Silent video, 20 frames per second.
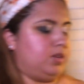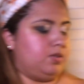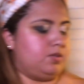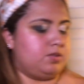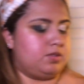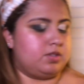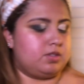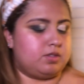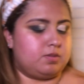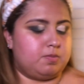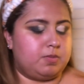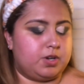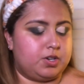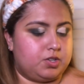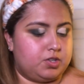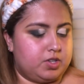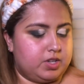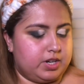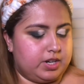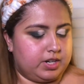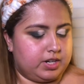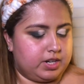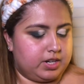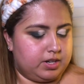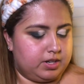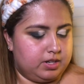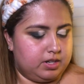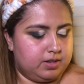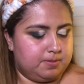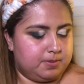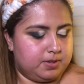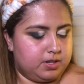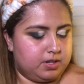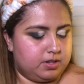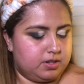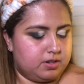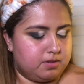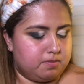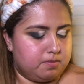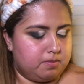use this brush that I kind of dipped
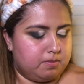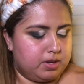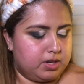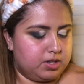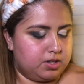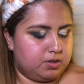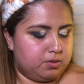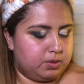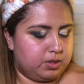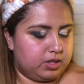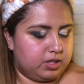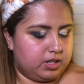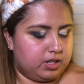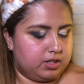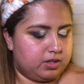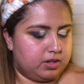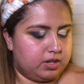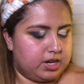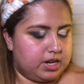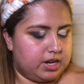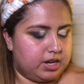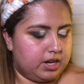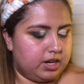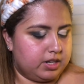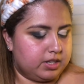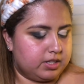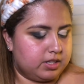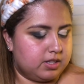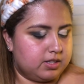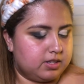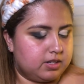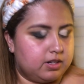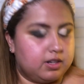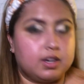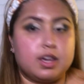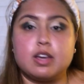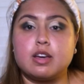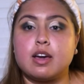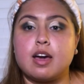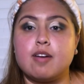into mint with the other day because it's gonna
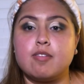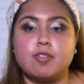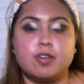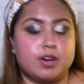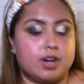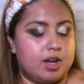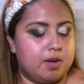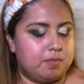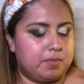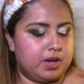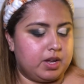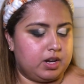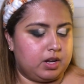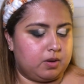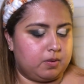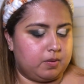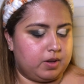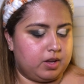get covered up anyway.